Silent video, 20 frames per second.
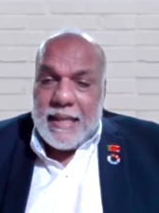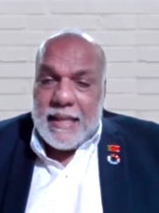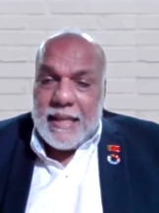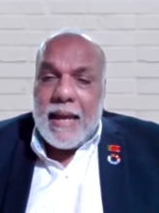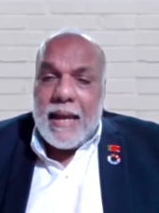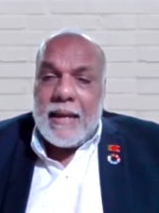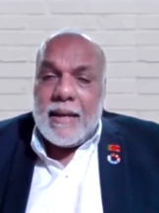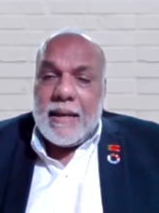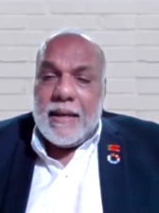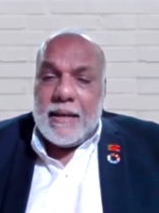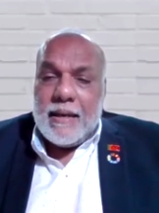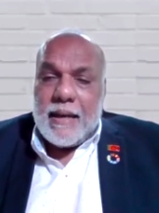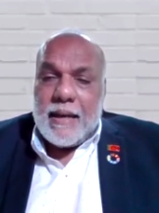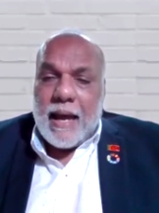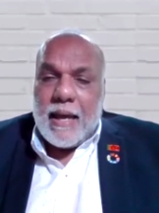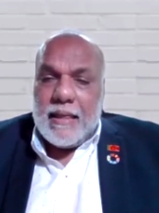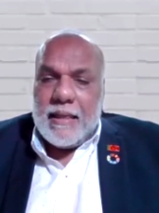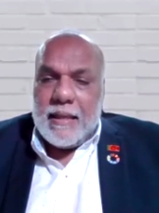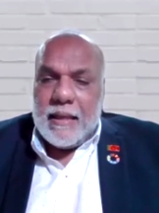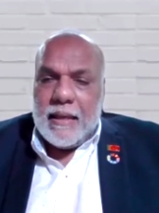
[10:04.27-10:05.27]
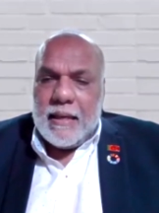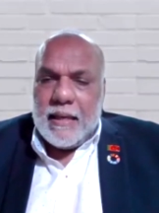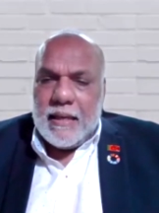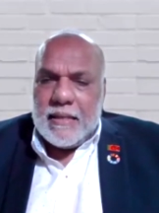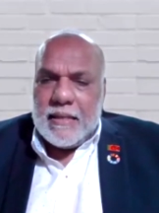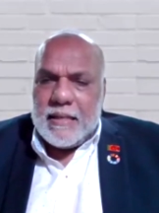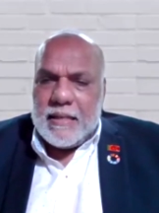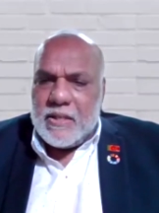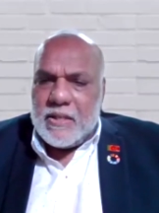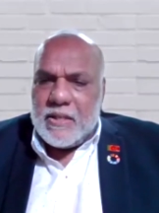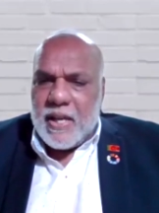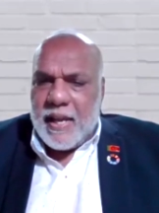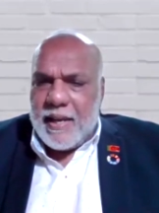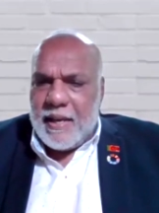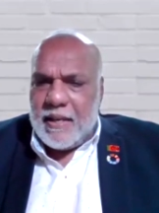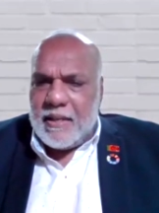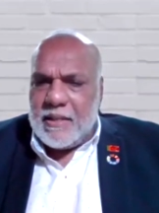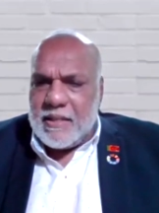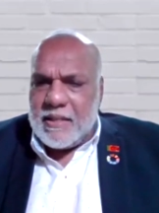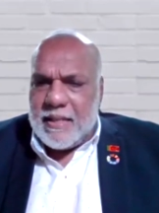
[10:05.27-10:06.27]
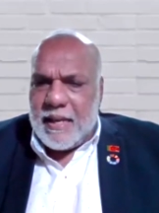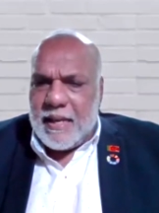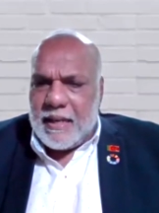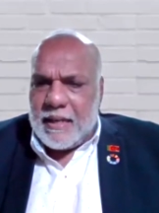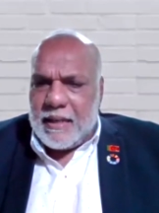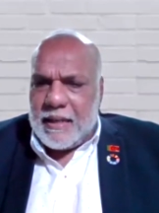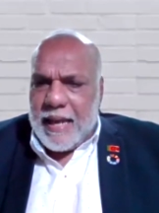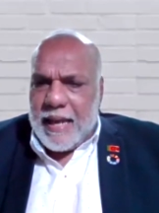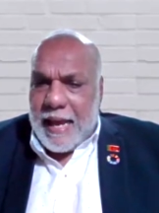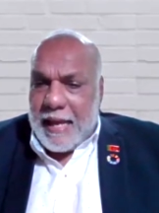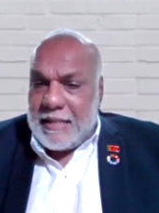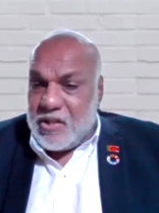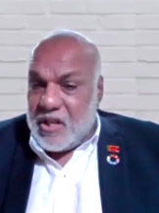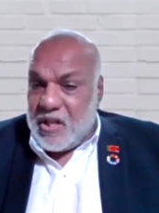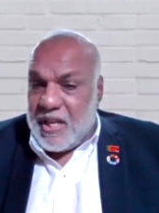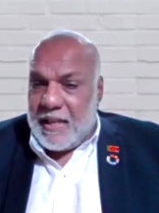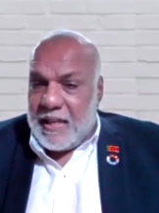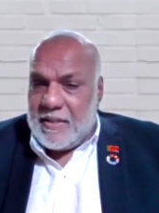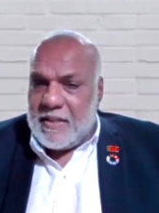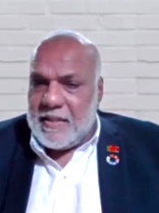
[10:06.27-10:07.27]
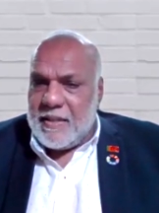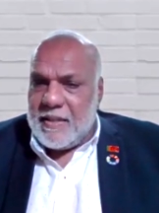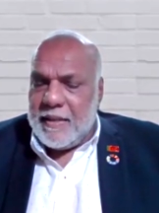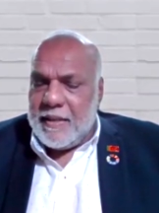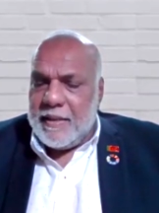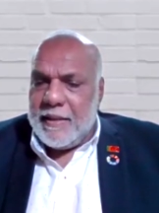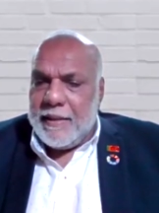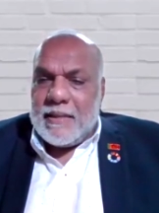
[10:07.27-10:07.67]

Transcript: And that, I think, is a challenge that can change.